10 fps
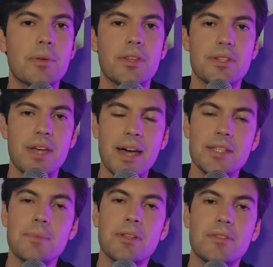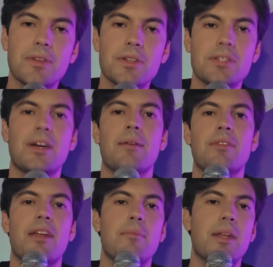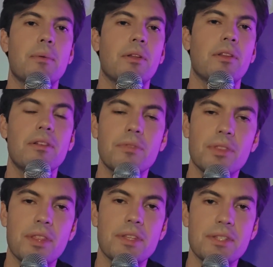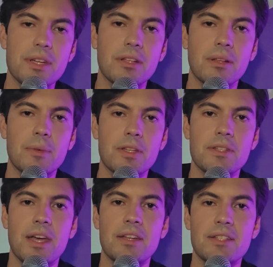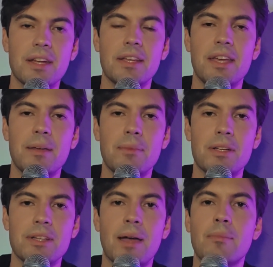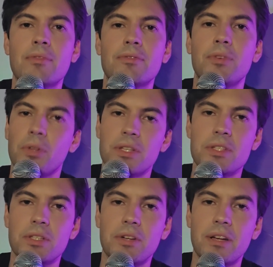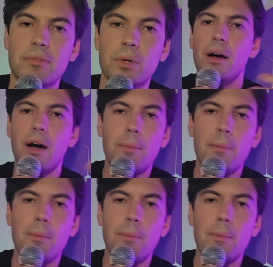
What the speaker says: but this has been the first time that I've been able to live within the city limits and dedicate my time fully to creative work.